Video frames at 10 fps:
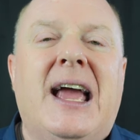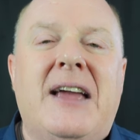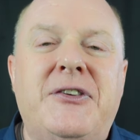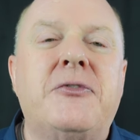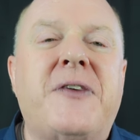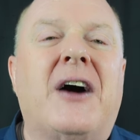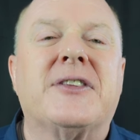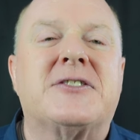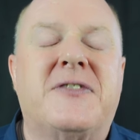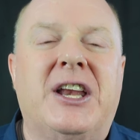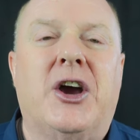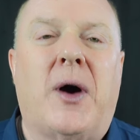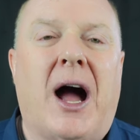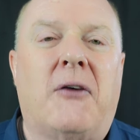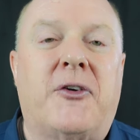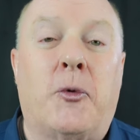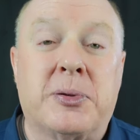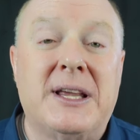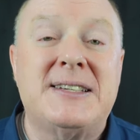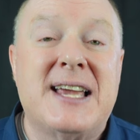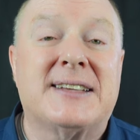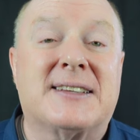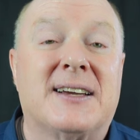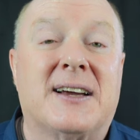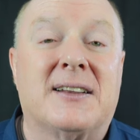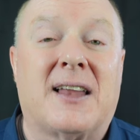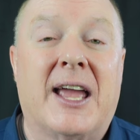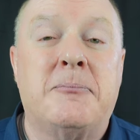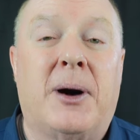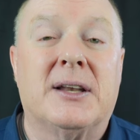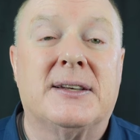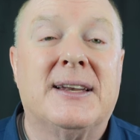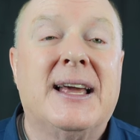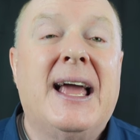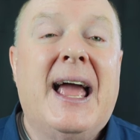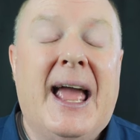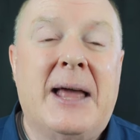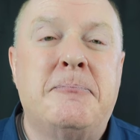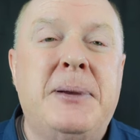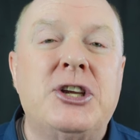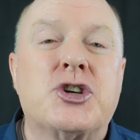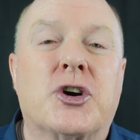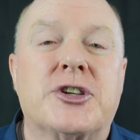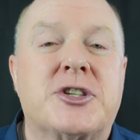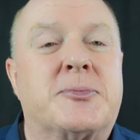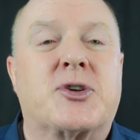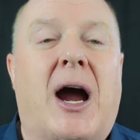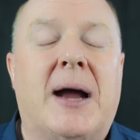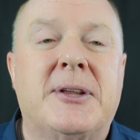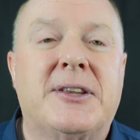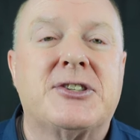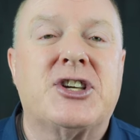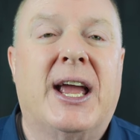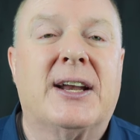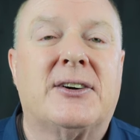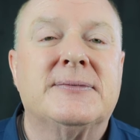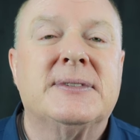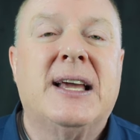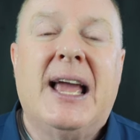If you found this video helpful, please hit the like button and be sure to subscribe to this channel.